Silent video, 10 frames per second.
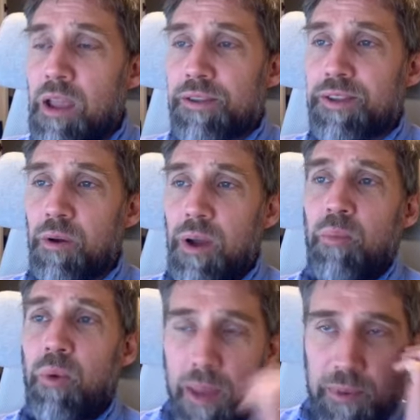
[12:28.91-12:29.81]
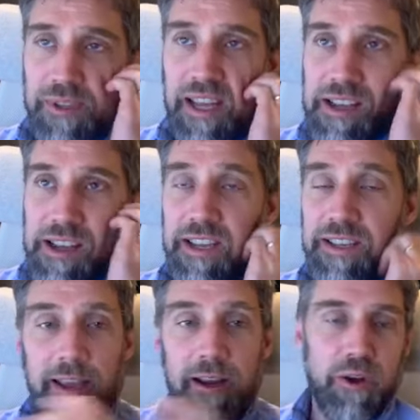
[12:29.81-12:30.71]
So what happens is that
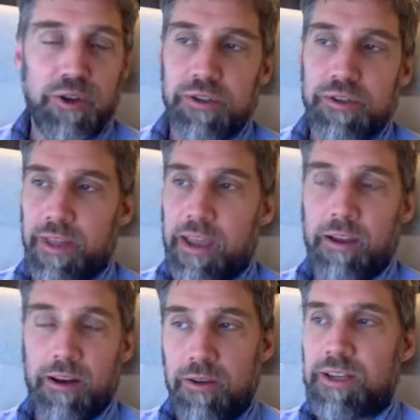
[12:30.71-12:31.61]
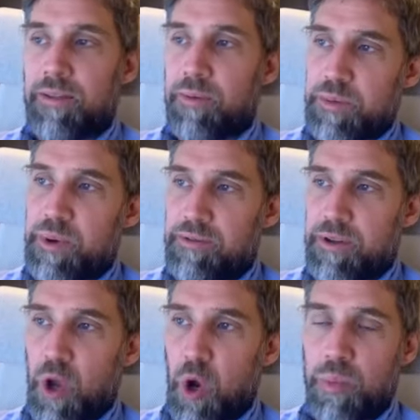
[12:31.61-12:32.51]
these enclosures, they enclose land that was
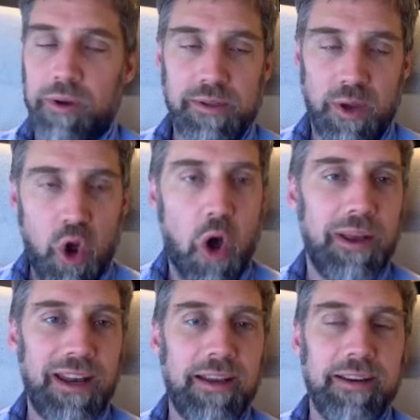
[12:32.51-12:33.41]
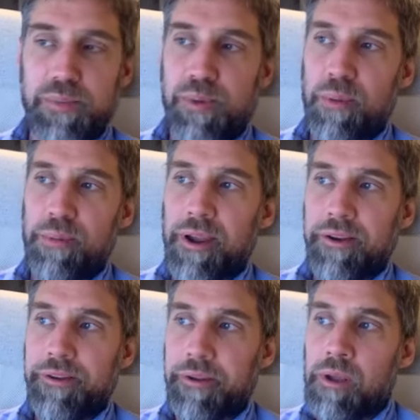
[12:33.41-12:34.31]
previously open. So common land is
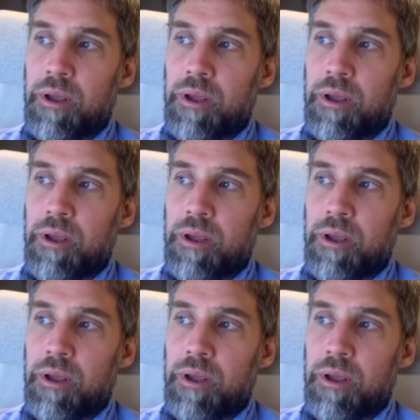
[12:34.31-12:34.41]
appropriated.